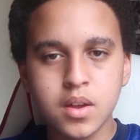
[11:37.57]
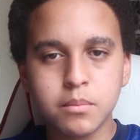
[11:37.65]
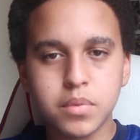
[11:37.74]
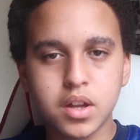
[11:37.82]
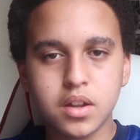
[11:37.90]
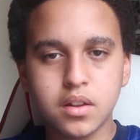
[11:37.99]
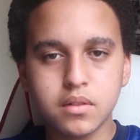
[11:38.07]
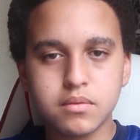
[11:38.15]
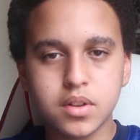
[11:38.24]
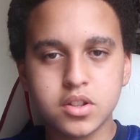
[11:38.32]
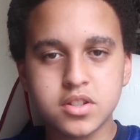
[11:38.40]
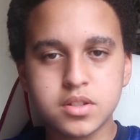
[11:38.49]
but
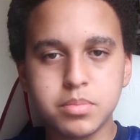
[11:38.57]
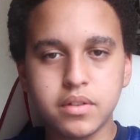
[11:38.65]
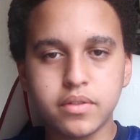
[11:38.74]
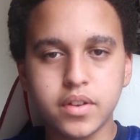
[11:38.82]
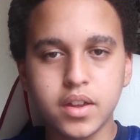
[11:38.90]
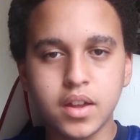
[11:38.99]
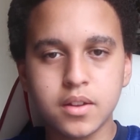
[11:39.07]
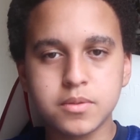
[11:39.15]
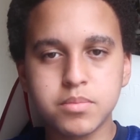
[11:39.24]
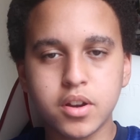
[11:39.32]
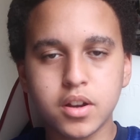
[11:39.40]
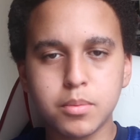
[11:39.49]
just to be fair, I'm
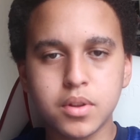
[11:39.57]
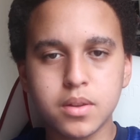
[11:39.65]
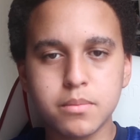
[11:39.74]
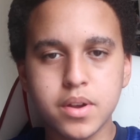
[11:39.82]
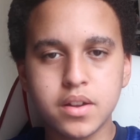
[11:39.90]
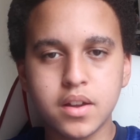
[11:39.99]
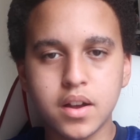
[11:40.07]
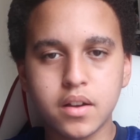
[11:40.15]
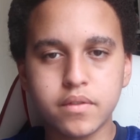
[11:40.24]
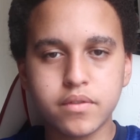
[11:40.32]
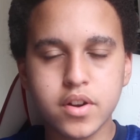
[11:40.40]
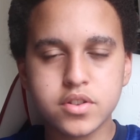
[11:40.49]
probably going to put them in
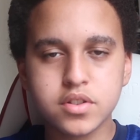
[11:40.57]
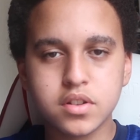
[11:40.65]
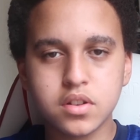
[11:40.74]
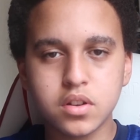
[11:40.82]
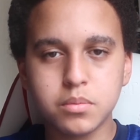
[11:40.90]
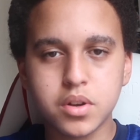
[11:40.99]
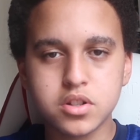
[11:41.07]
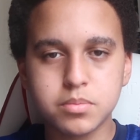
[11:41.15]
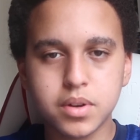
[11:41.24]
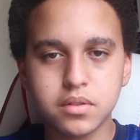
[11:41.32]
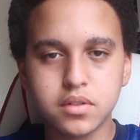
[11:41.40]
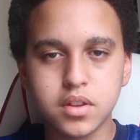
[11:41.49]
average. I don't know much
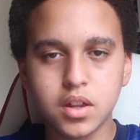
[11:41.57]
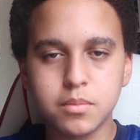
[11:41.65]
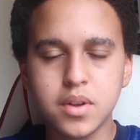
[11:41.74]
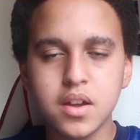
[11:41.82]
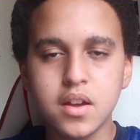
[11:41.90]
about them.